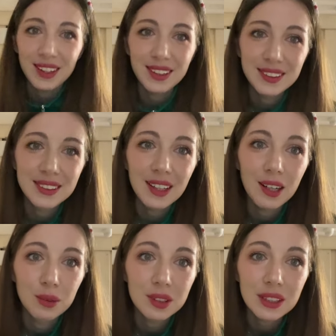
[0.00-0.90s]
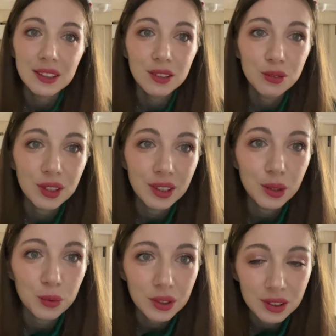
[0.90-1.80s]
guys. I was getting
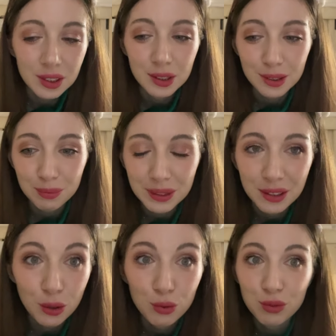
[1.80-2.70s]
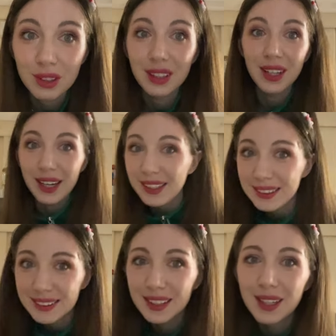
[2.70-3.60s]
ready with speed of
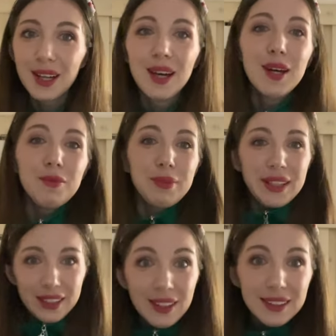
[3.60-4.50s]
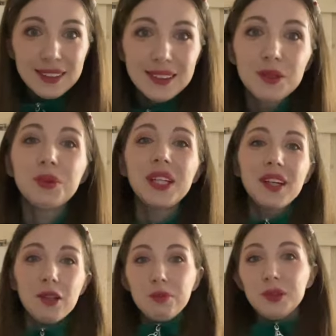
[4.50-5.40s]
light because
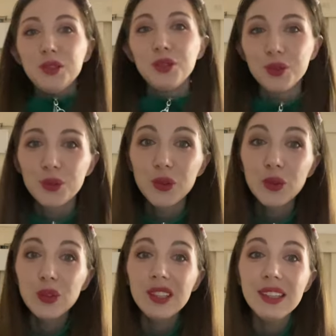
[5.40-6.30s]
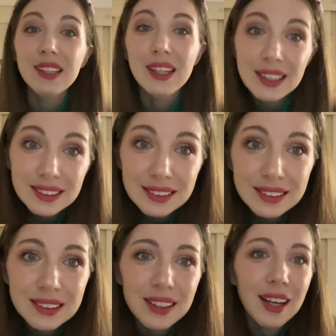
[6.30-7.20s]
wake up too
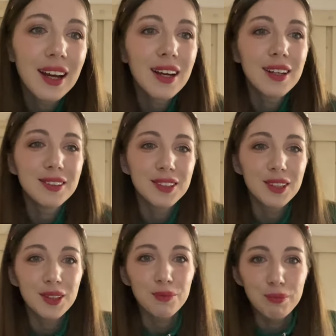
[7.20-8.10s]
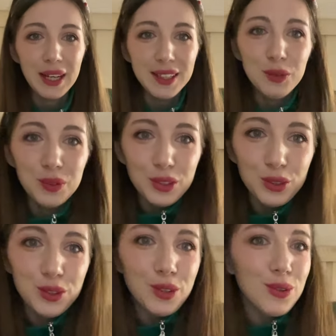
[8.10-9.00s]
late. The bed was
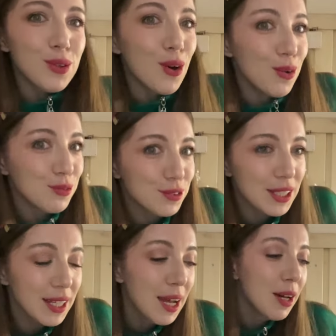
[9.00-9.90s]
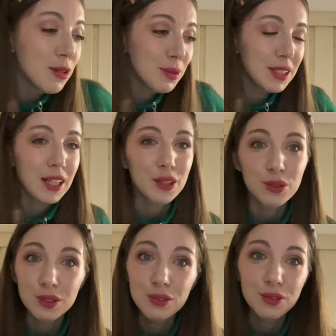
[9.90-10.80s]
so comfy, but I
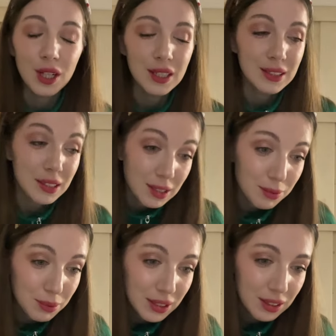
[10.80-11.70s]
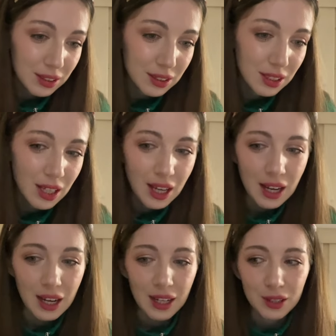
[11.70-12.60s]
couldn't fall asleep because
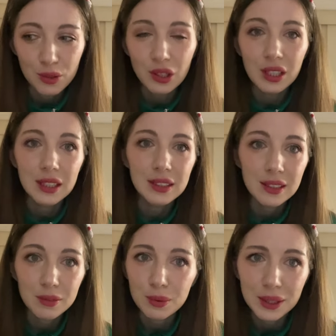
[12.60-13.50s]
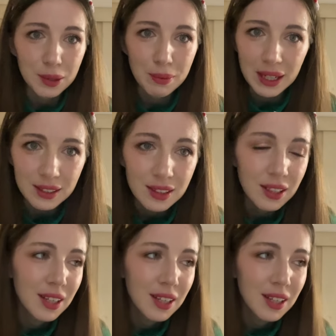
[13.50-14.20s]
I usually sleep very bad